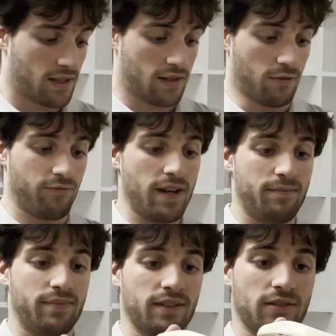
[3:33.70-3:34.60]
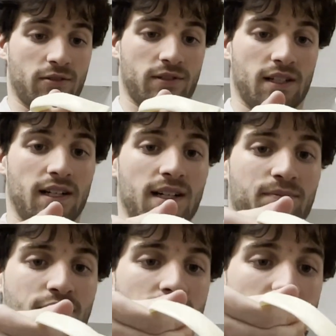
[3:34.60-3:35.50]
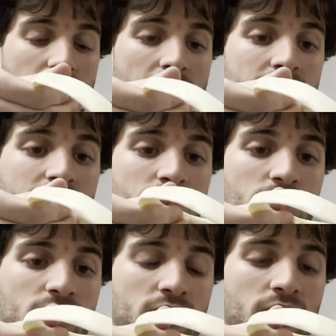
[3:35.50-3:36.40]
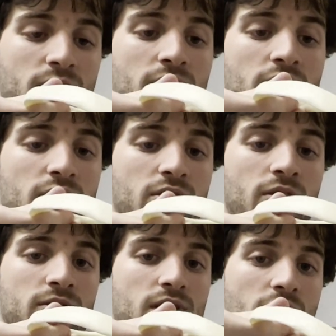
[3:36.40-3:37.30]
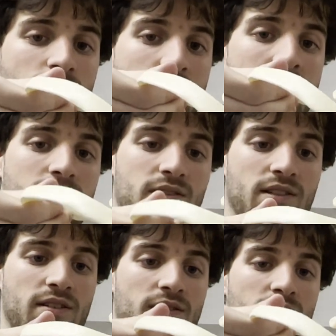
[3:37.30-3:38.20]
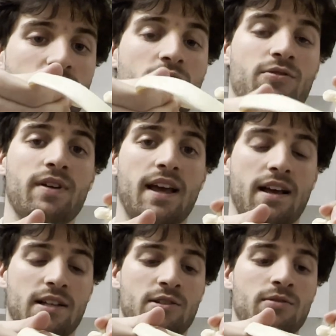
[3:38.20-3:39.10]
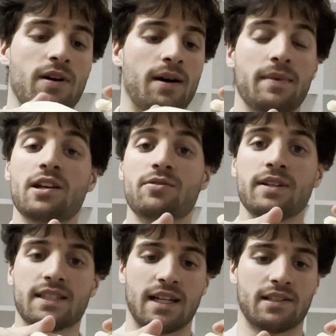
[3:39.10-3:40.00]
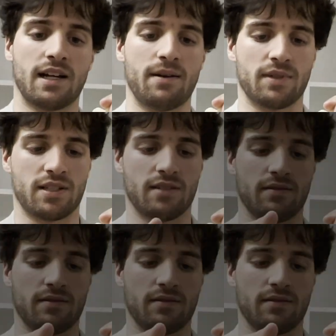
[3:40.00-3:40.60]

the rib goes up and it also goes around to increase that diameter.